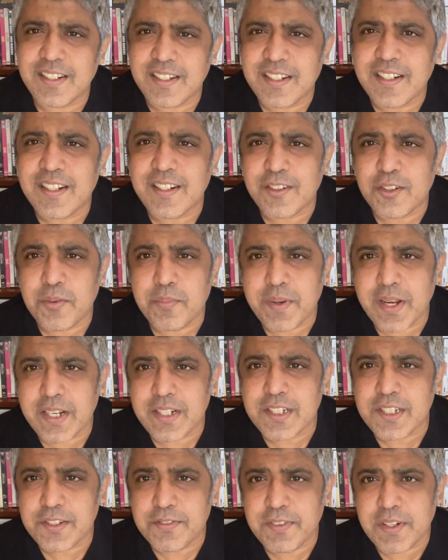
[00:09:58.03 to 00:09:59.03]
a
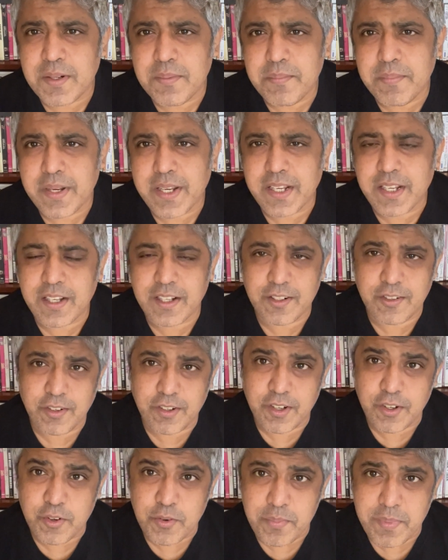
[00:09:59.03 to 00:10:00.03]
romance filmmaker
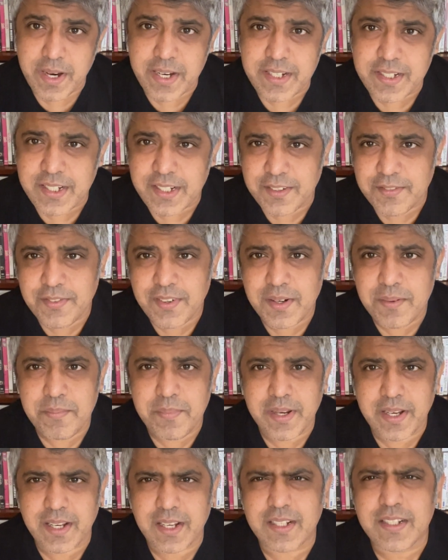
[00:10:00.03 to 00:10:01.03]
or a romantic
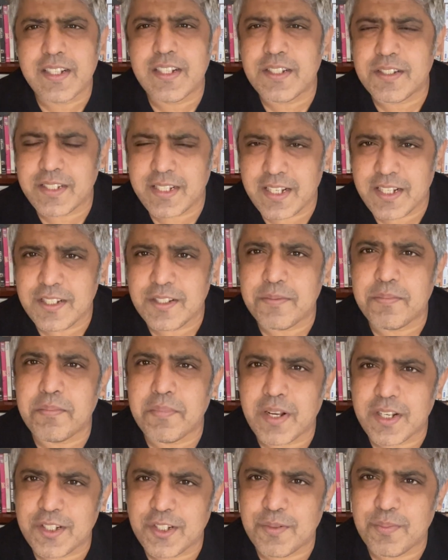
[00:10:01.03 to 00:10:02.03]
filmmaker. There's
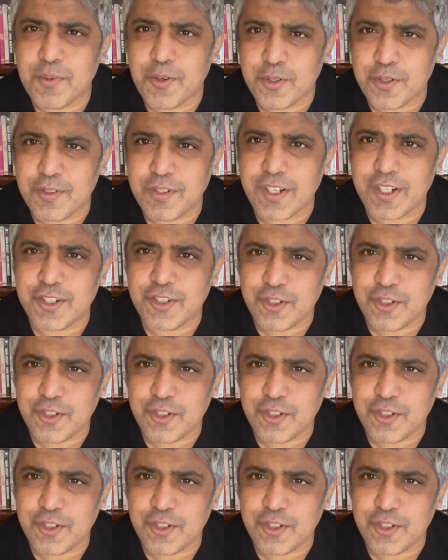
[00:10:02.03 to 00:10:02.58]
much more to Yash